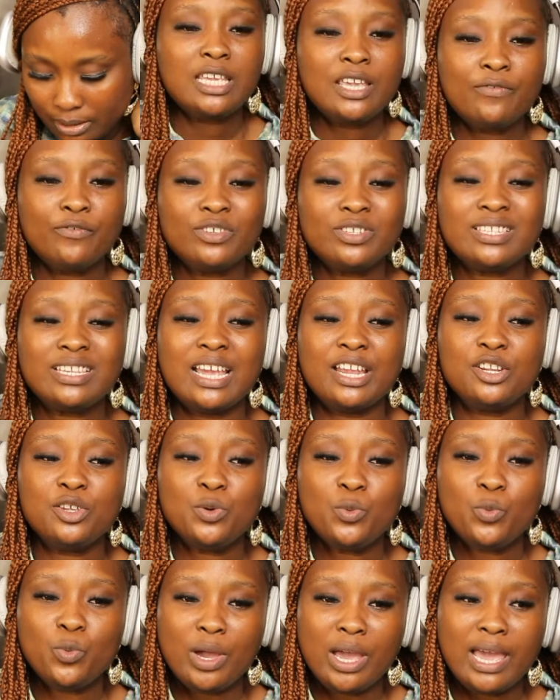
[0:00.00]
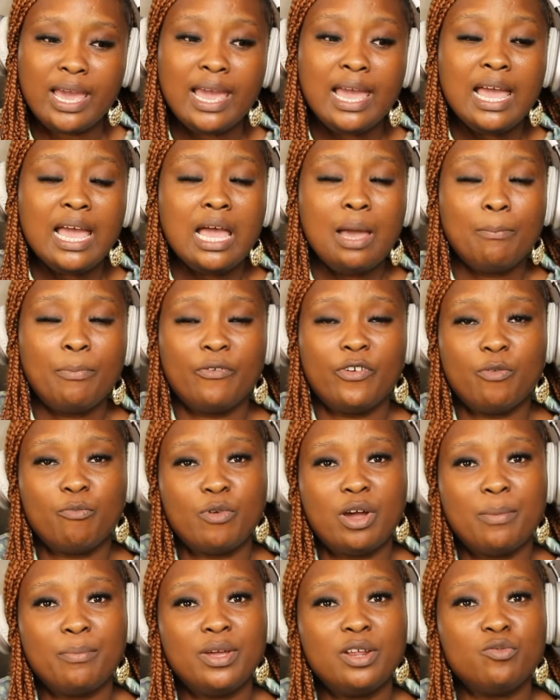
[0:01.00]
If you say anywhere Prophet
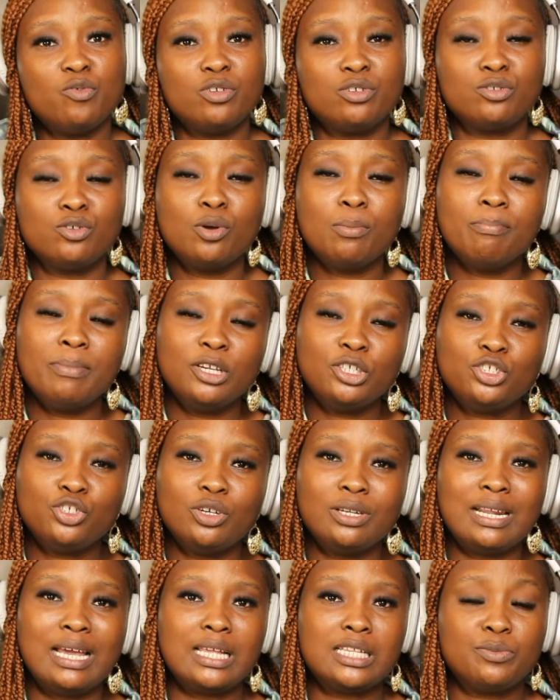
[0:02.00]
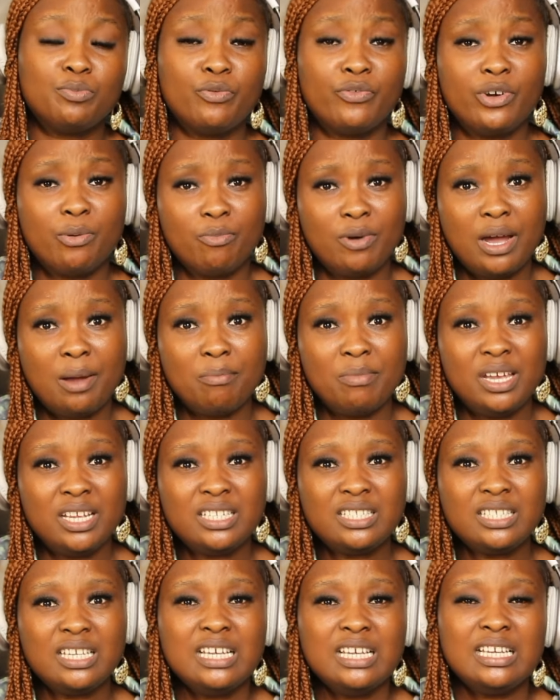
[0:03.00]
Muhammad was not mentioned as Prophet Muhammad,
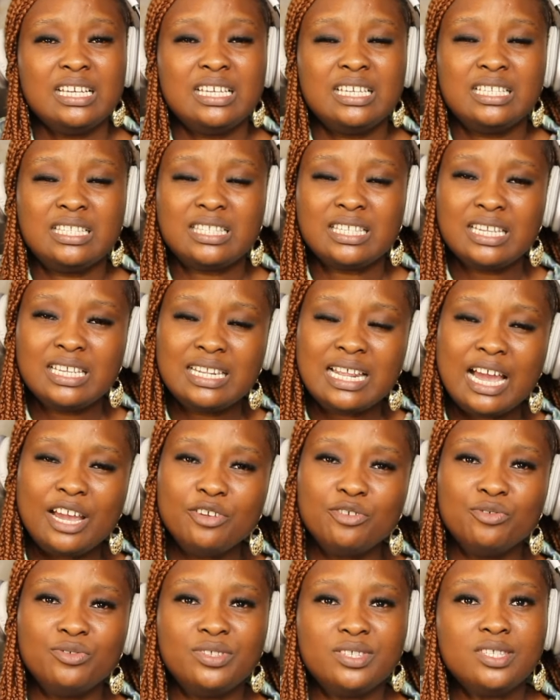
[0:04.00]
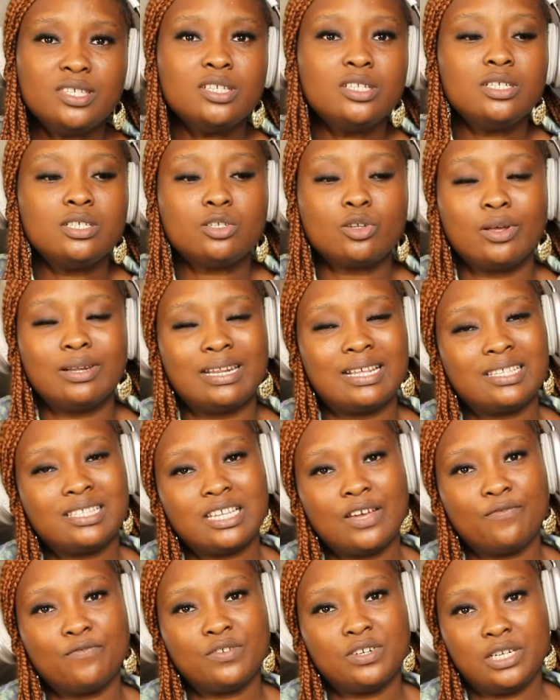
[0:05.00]
it's either you see these other
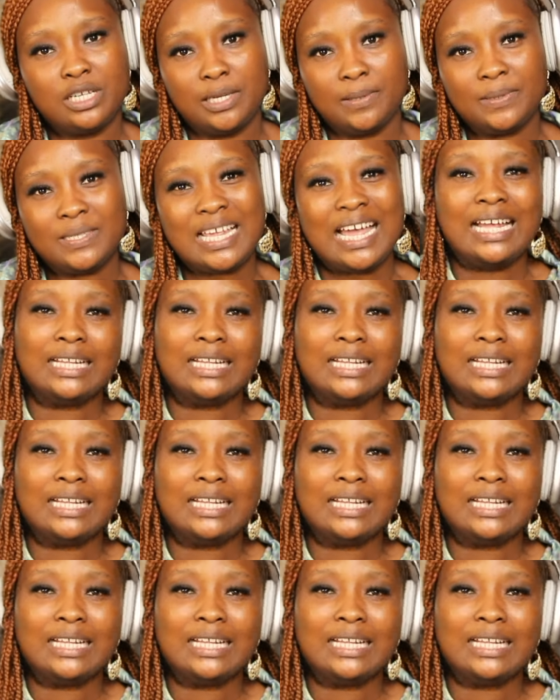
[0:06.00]
seven names